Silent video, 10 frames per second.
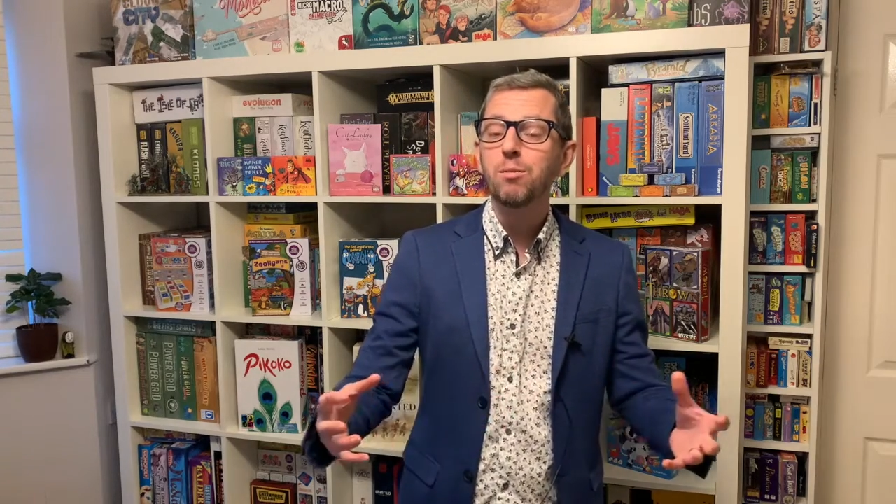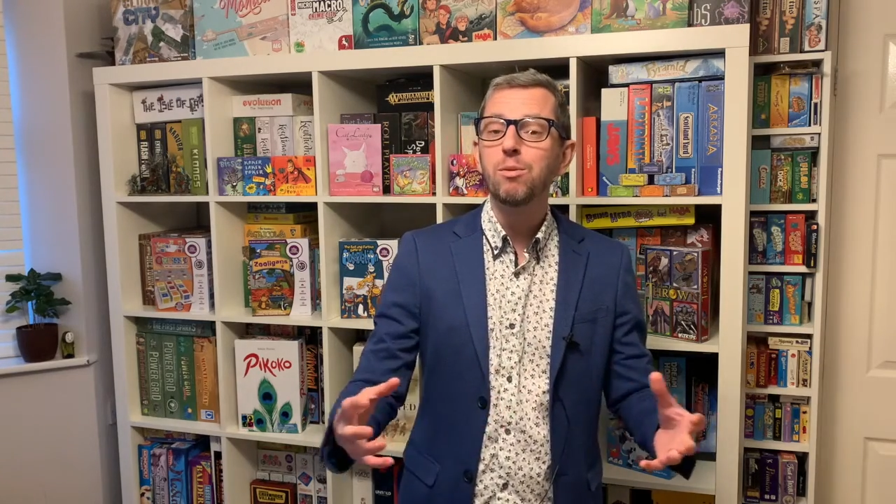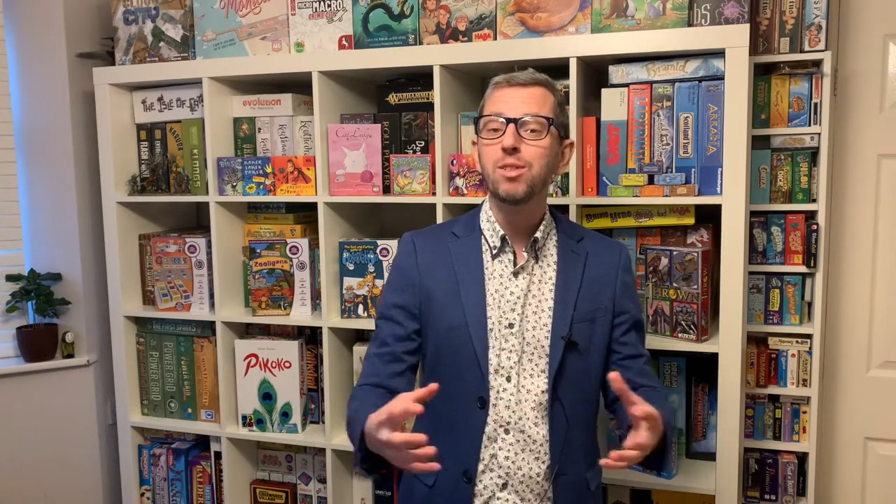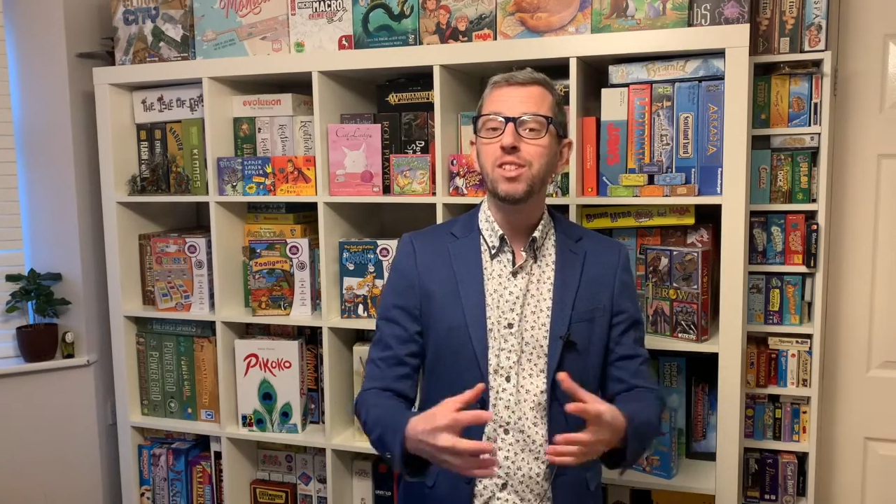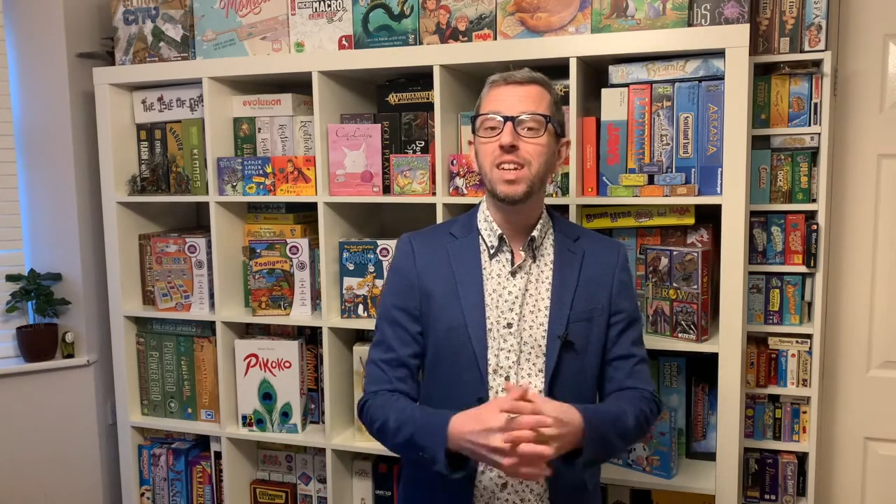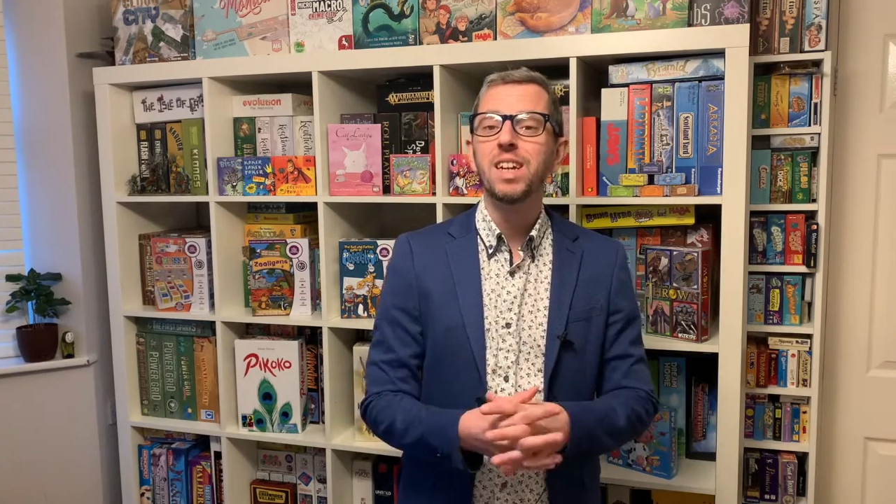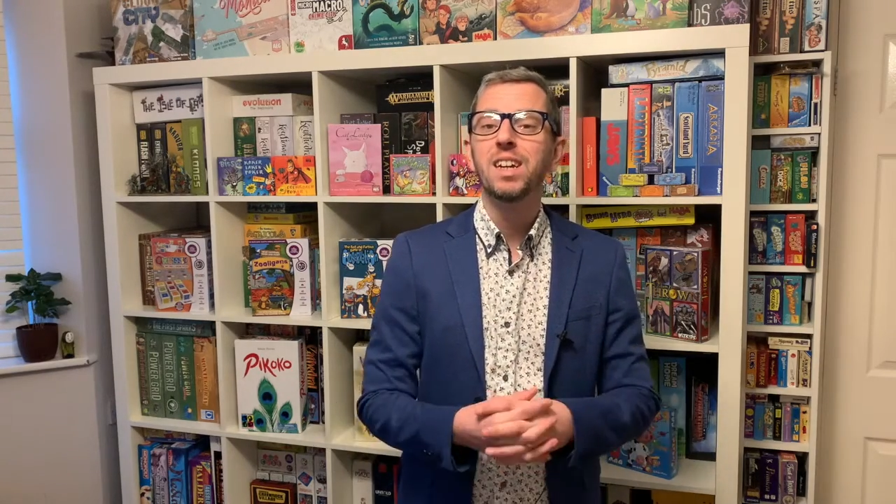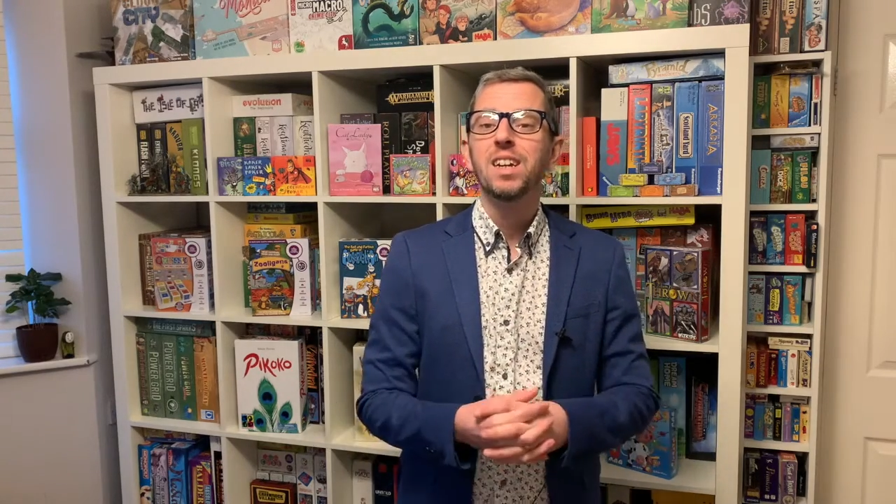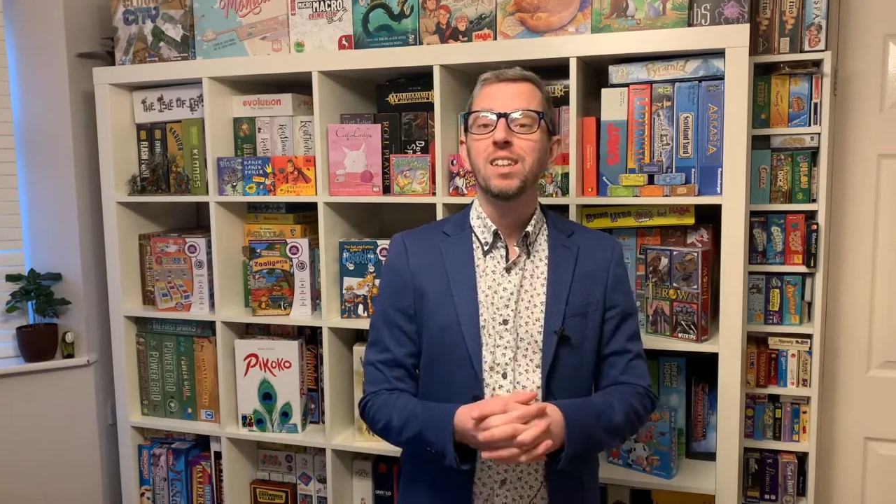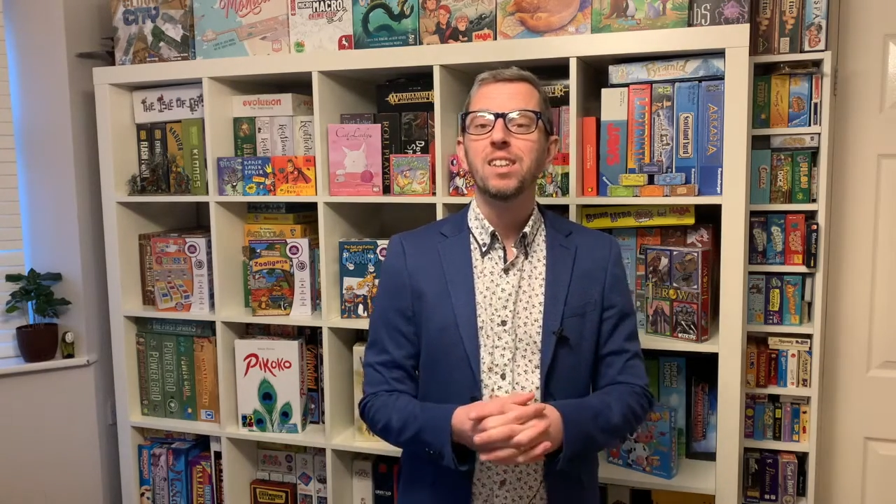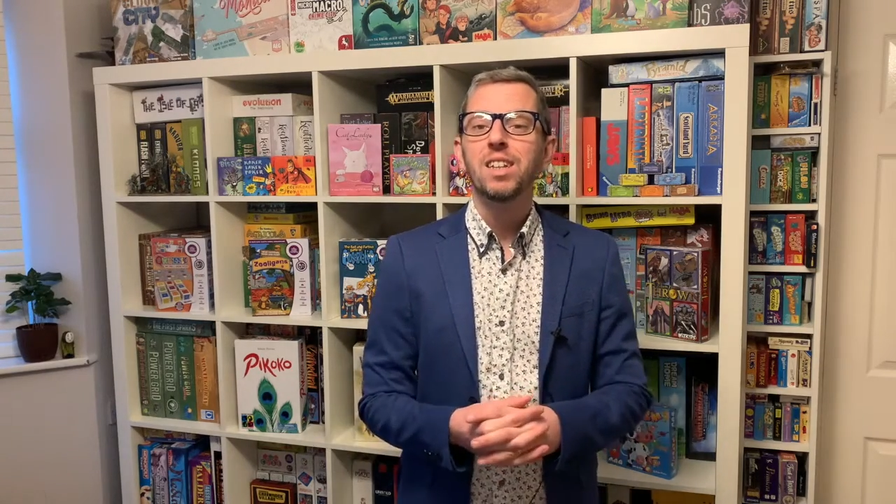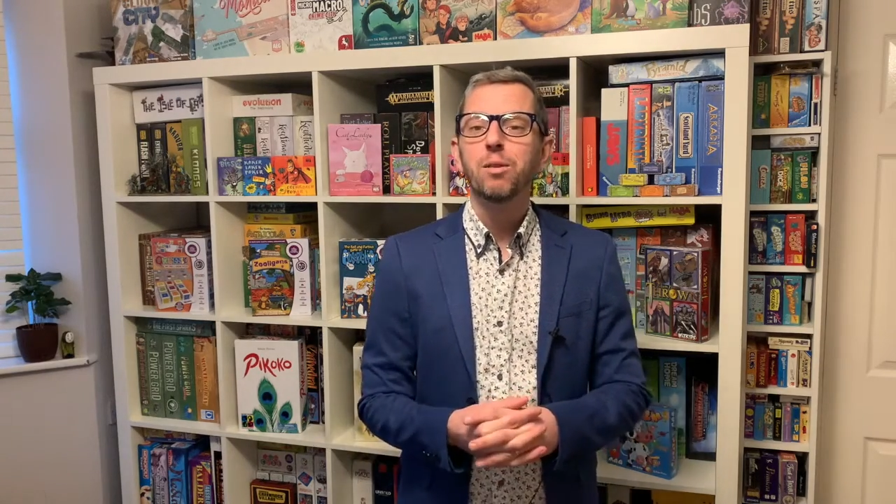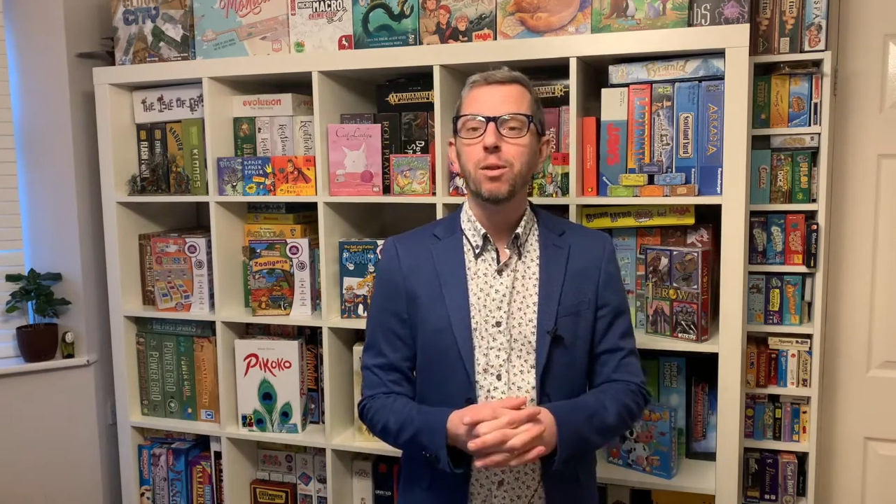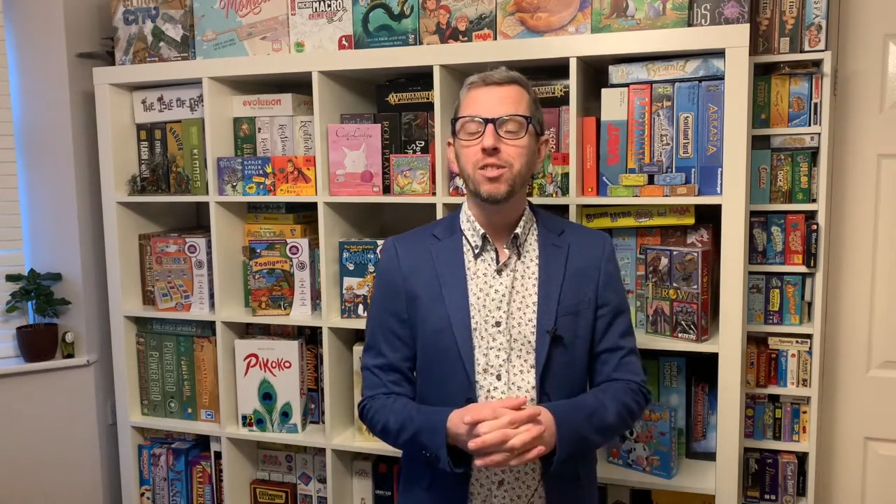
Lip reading: we were seeing that there were